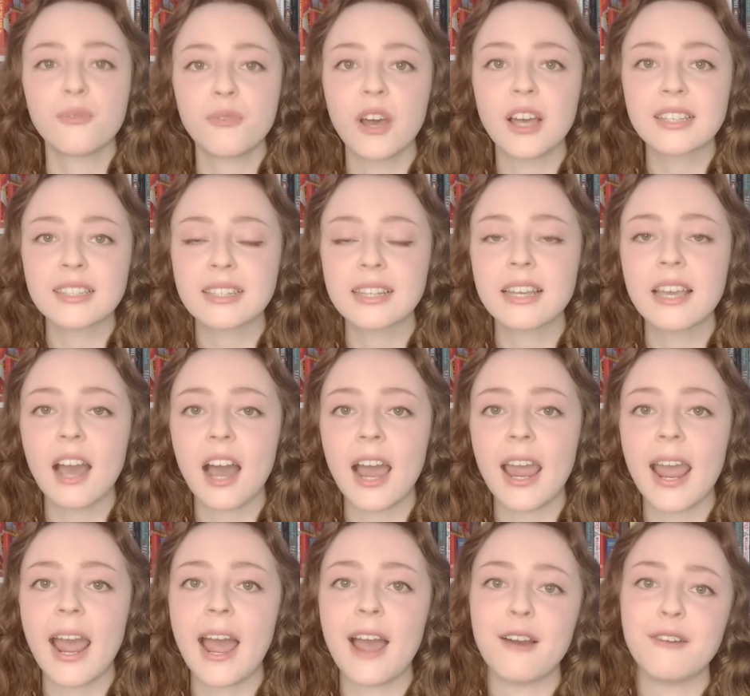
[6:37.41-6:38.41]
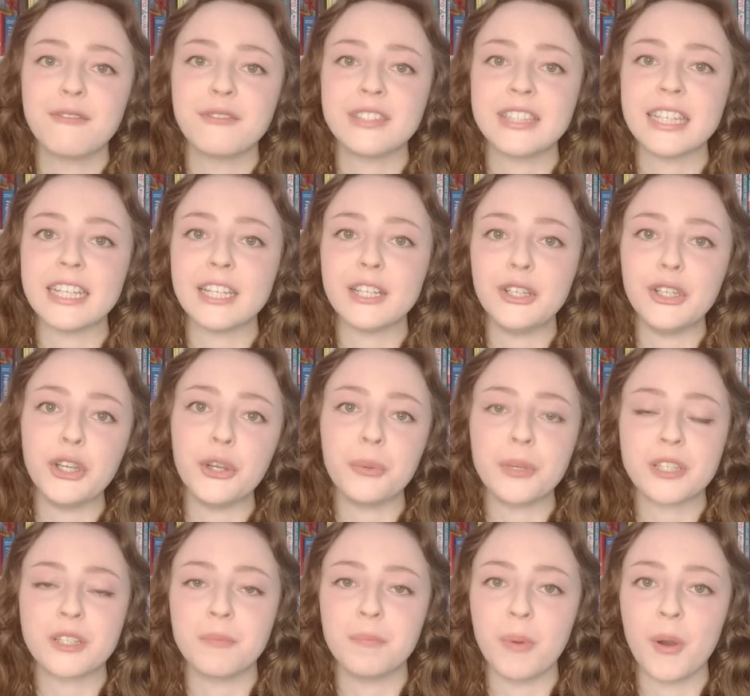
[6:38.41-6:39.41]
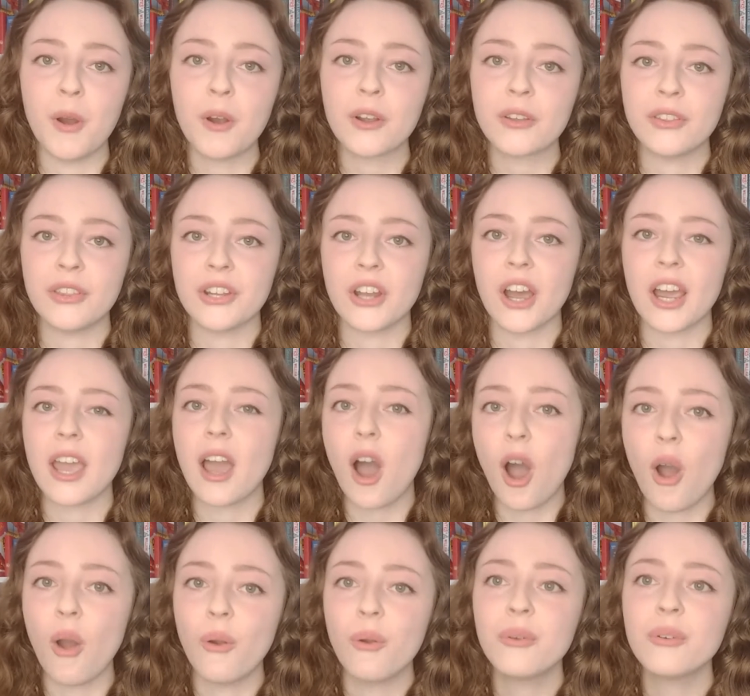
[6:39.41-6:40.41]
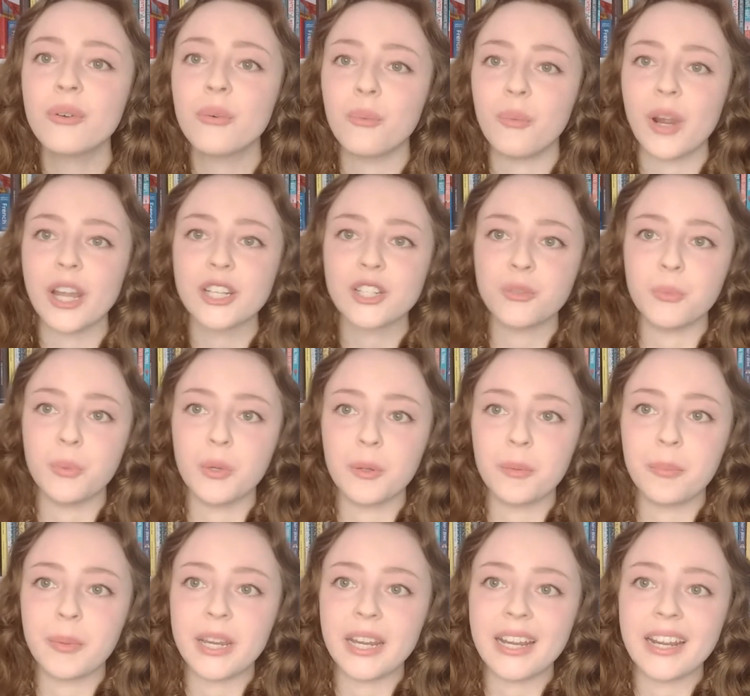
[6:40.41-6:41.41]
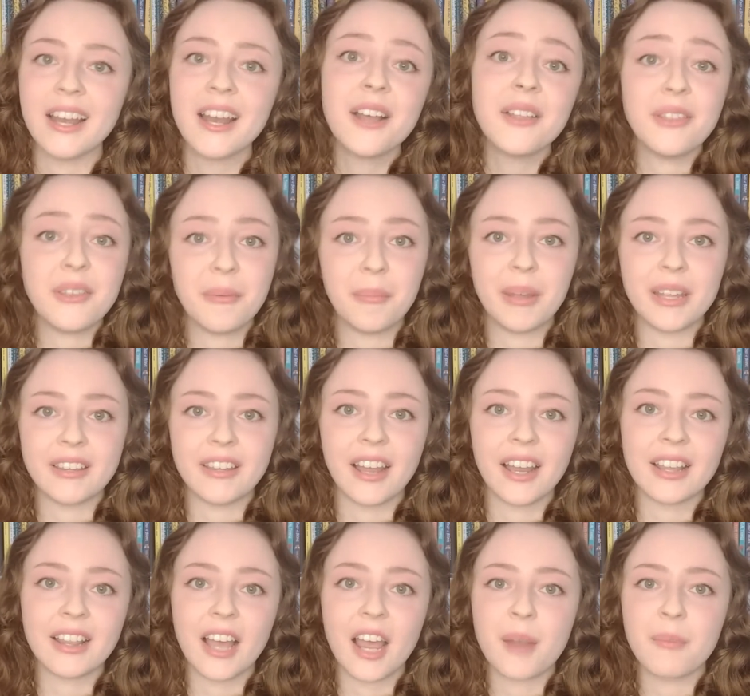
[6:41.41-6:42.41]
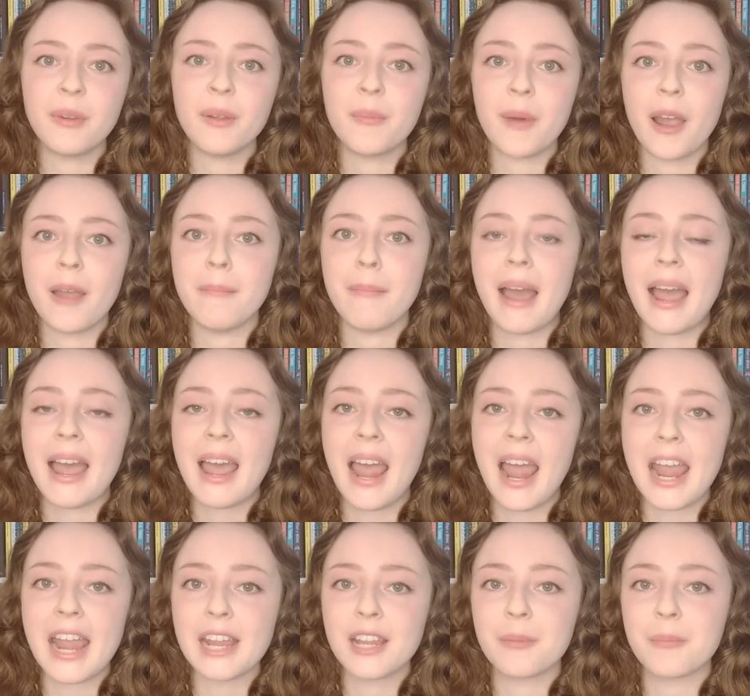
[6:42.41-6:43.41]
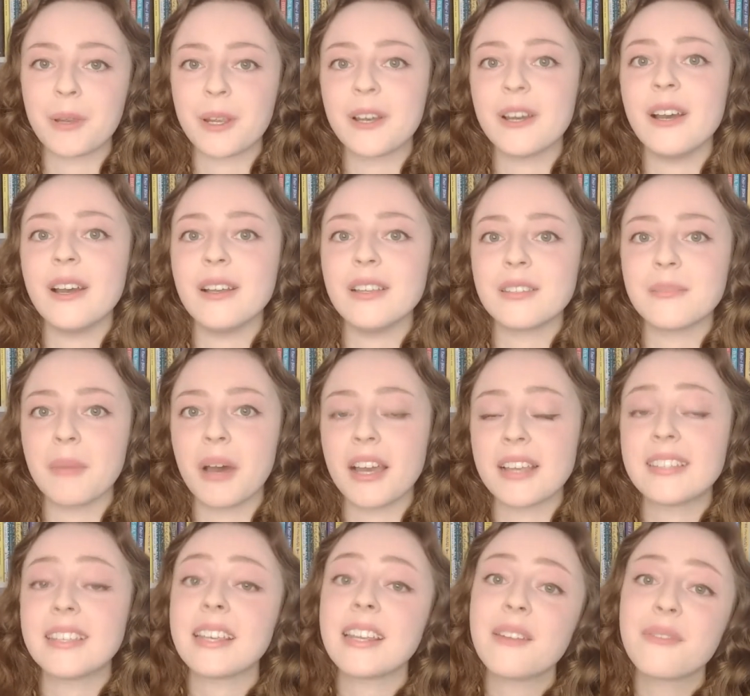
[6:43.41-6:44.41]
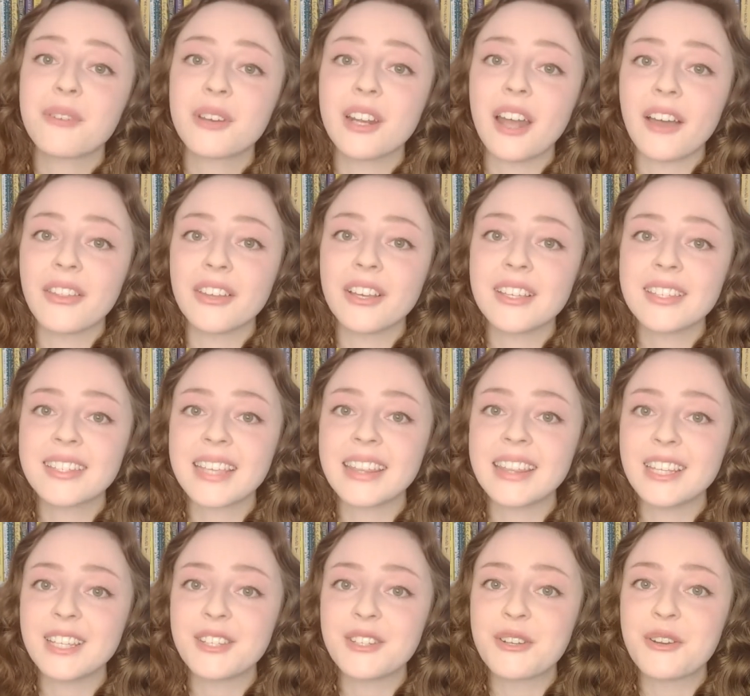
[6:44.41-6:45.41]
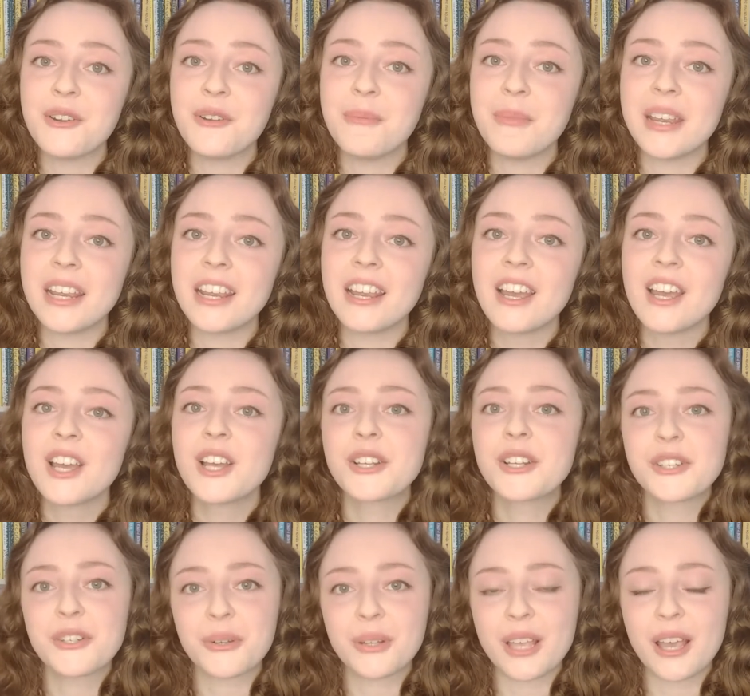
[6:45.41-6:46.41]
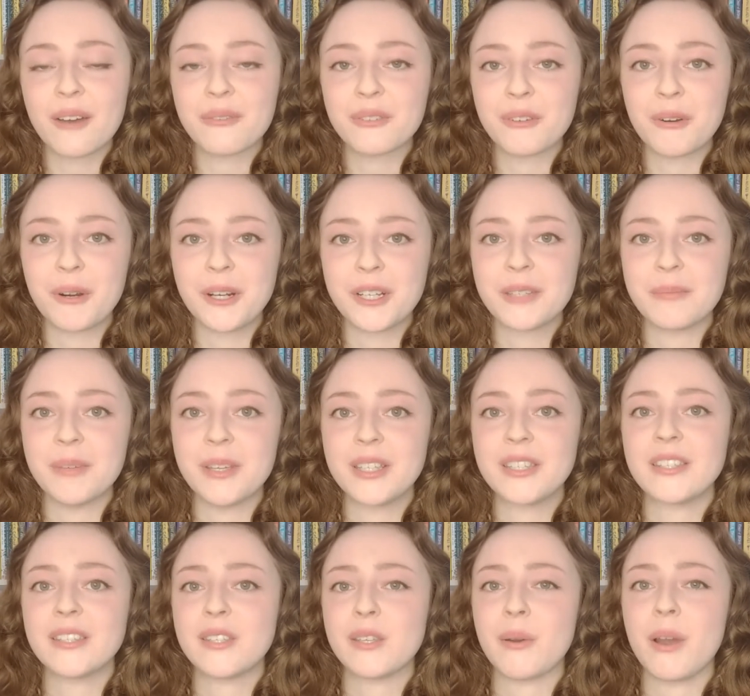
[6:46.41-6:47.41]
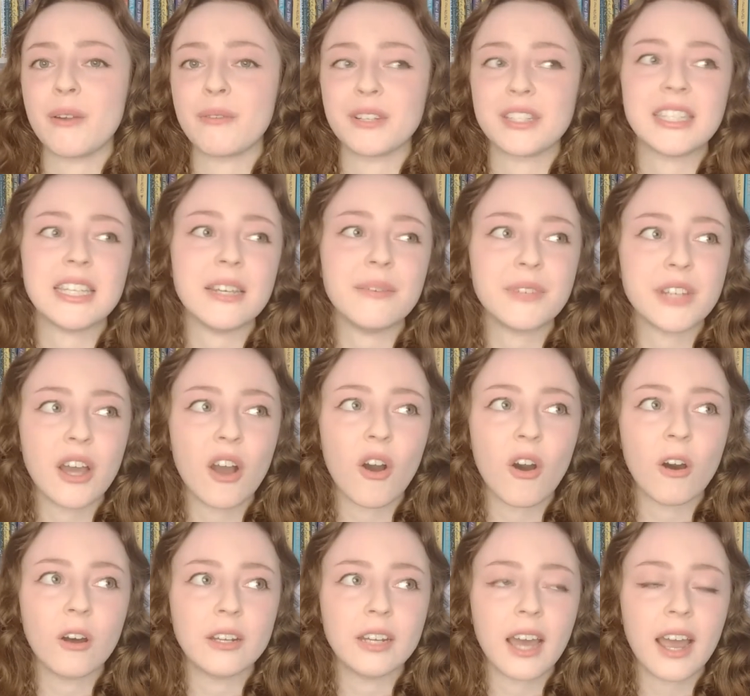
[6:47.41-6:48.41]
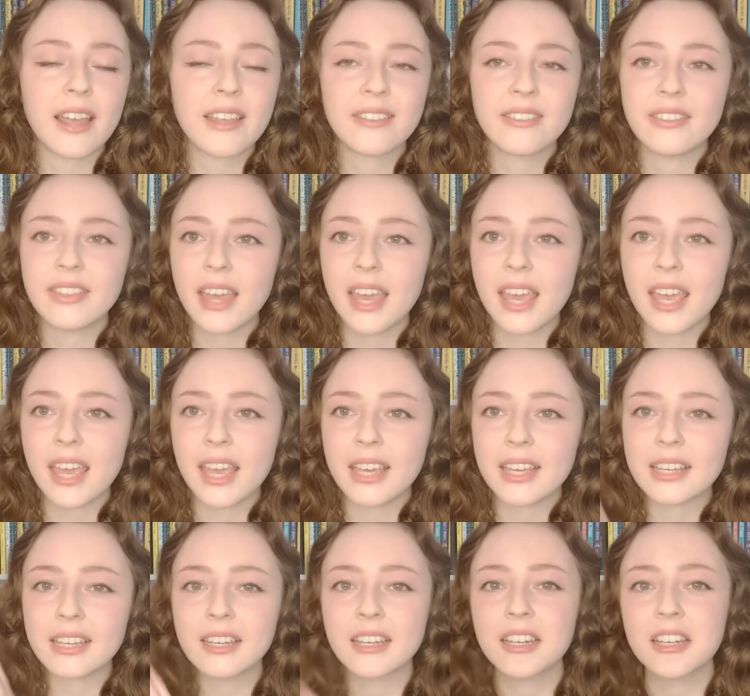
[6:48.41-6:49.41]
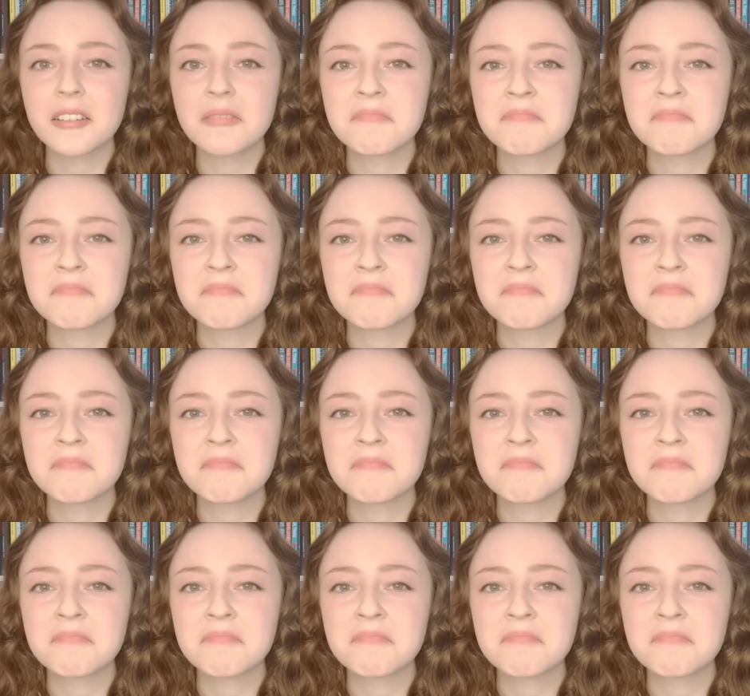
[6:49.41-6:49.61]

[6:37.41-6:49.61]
Firstly, I have the newest book that I own, which will be The Midnight Library by Matt Haig, because my significant other sent this to me shortly after Christmas, so I received it on, I think